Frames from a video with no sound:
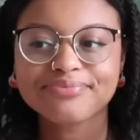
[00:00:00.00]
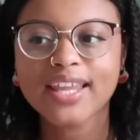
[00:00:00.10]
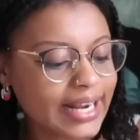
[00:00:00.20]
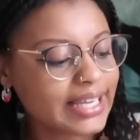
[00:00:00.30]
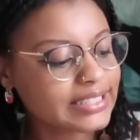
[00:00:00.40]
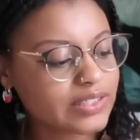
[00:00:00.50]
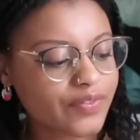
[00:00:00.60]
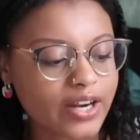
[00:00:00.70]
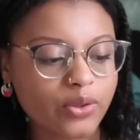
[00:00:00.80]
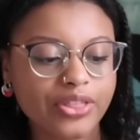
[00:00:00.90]
And I guess the
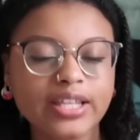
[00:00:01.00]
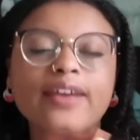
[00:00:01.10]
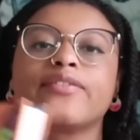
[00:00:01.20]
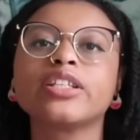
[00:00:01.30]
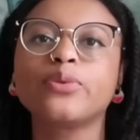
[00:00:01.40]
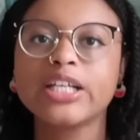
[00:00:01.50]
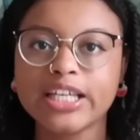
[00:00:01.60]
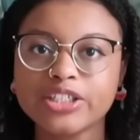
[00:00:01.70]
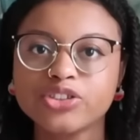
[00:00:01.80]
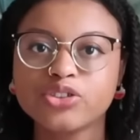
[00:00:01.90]
final thing I really want to
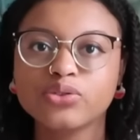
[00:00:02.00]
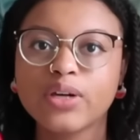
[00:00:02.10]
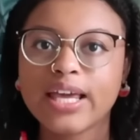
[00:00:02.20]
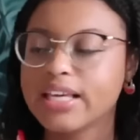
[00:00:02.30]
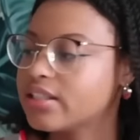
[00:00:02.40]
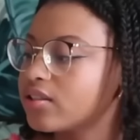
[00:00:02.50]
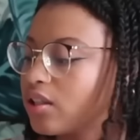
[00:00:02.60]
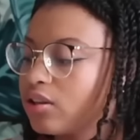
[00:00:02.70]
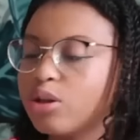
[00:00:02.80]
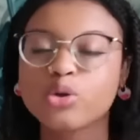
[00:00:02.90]
get into is
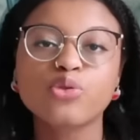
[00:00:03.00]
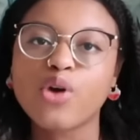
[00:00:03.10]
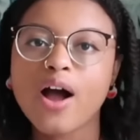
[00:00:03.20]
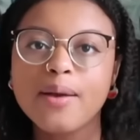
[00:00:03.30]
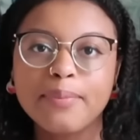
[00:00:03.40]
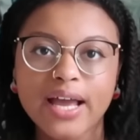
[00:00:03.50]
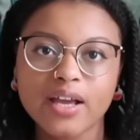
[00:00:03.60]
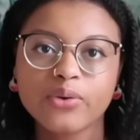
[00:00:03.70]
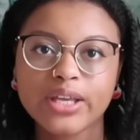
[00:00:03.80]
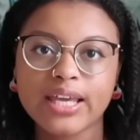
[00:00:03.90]
Little Rot by
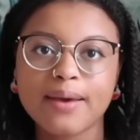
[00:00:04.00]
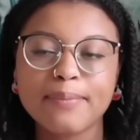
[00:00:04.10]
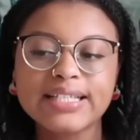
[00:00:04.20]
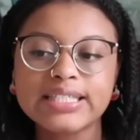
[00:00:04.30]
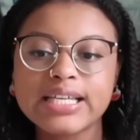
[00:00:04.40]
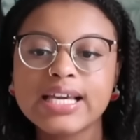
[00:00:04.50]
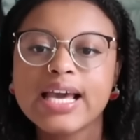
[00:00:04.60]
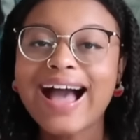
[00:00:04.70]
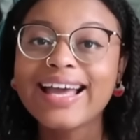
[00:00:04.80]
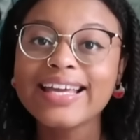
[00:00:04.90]
Akwaeke Emezi.
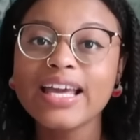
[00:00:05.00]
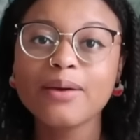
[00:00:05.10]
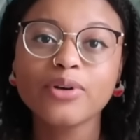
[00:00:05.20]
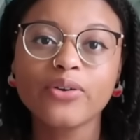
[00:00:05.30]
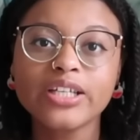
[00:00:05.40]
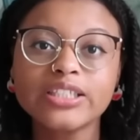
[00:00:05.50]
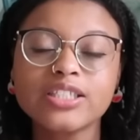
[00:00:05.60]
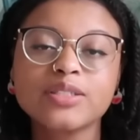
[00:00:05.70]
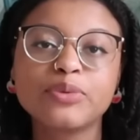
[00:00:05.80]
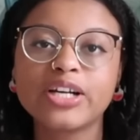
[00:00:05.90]
I am going into
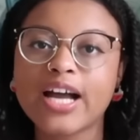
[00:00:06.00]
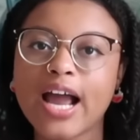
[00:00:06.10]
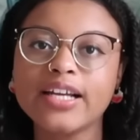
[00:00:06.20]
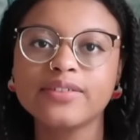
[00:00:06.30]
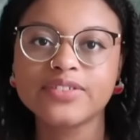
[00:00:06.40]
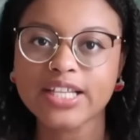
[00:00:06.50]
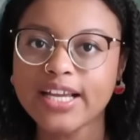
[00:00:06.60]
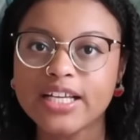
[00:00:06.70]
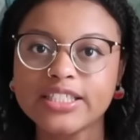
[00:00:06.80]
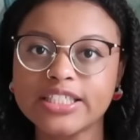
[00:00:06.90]
this book kind of
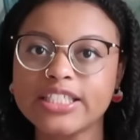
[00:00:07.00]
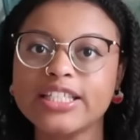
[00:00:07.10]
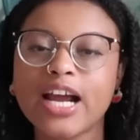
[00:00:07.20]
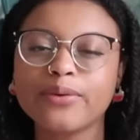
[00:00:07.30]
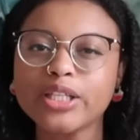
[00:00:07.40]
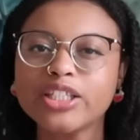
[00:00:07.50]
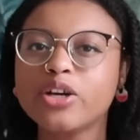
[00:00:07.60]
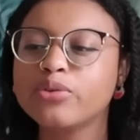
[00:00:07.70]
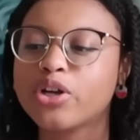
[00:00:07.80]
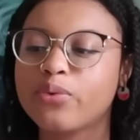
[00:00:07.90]
sight unseen. I really
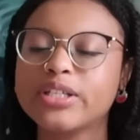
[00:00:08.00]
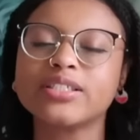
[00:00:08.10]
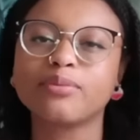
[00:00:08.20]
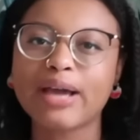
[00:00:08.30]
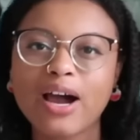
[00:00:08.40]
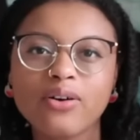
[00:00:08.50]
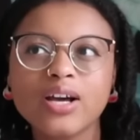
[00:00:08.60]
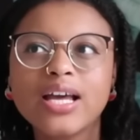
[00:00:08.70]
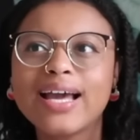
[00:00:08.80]
don't know what it's about.